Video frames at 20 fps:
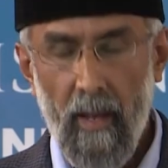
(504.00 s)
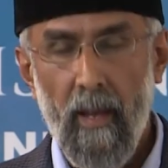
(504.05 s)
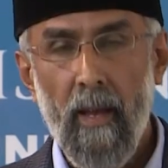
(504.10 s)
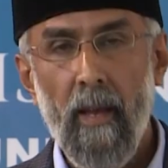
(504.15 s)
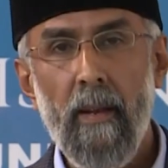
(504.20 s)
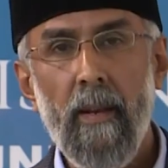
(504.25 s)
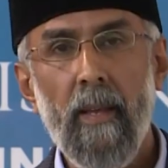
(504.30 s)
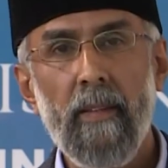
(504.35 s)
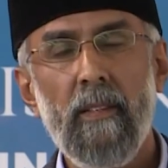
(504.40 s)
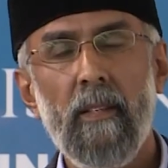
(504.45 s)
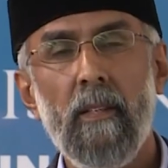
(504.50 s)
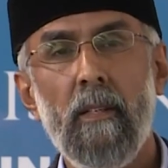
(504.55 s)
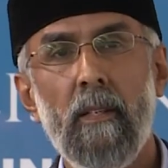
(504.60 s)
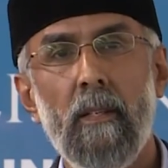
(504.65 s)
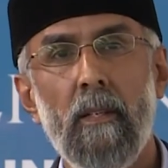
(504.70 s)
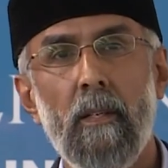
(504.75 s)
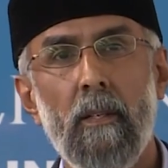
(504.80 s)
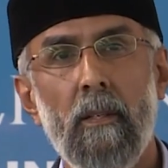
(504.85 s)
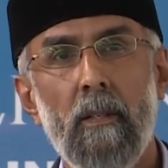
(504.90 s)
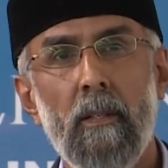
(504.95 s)

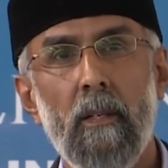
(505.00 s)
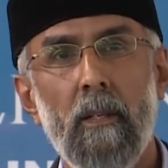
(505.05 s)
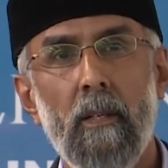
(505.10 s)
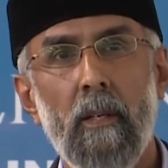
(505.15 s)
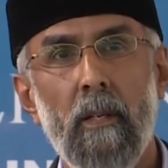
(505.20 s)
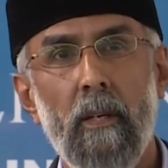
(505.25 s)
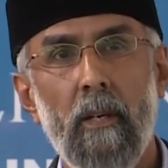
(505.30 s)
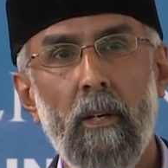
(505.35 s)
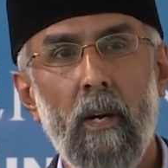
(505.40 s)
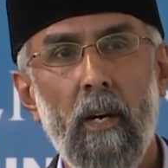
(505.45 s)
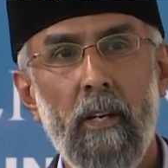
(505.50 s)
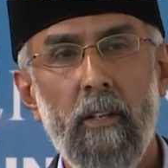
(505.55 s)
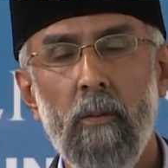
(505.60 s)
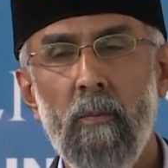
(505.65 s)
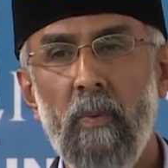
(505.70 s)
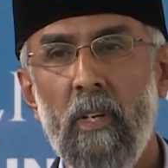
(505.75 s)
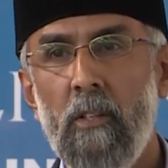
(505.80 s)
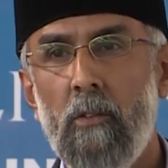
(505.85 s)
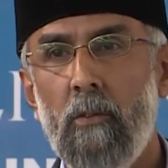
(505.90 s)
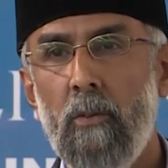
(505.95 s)
Another
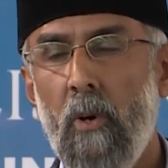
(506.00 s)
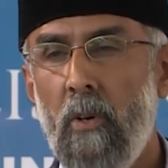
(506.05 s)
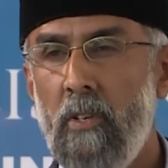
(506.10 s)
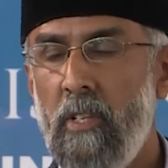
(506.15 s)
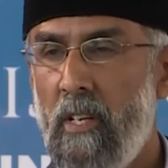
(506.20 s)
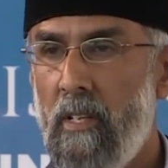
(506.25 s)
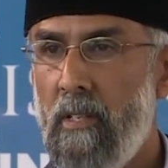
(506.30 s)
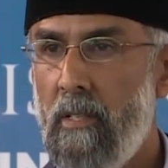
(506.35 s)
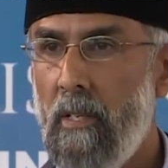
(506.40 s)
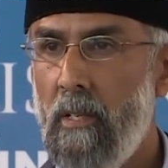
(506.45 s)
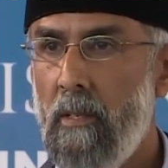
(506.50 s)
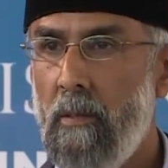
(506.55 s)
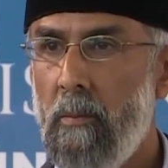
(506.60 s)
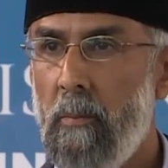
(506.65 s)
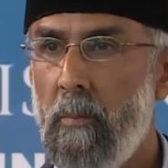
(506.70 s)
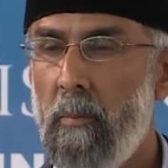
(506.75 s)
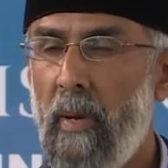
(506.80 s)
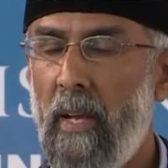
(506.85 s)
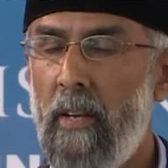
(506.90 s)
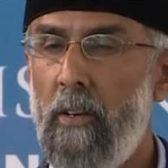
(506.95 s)
argument quoted
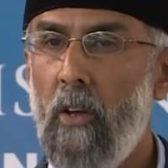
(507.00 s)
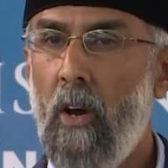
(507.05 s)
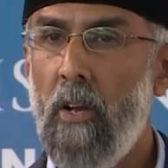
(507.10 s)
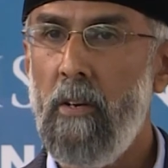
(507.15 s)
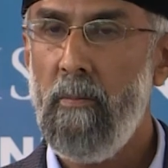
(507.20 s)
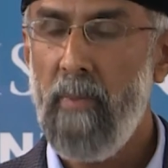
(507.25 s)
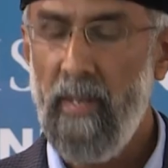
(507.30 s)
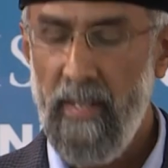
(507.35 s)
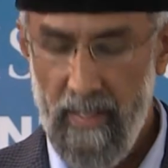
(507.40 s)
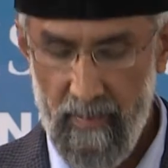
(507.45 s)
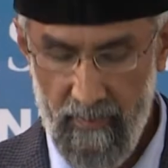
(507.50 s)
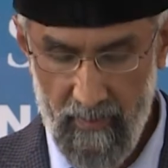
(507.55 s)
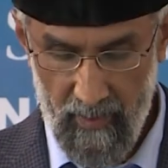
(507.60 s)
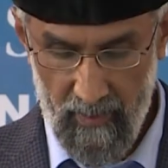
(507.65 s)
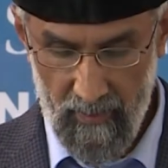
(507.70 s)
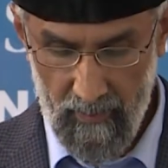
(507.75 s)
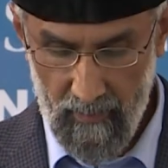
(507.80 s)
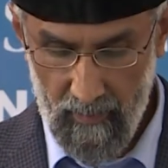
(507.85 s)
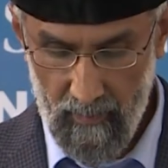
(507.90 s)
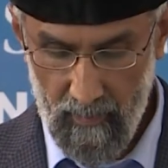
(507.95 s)
by
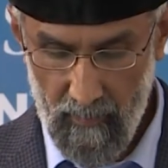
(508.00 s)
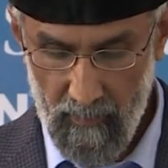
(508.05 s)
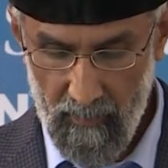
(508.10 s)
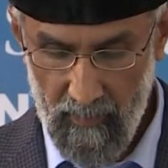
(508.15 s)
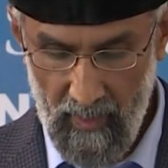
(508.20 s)
non-believers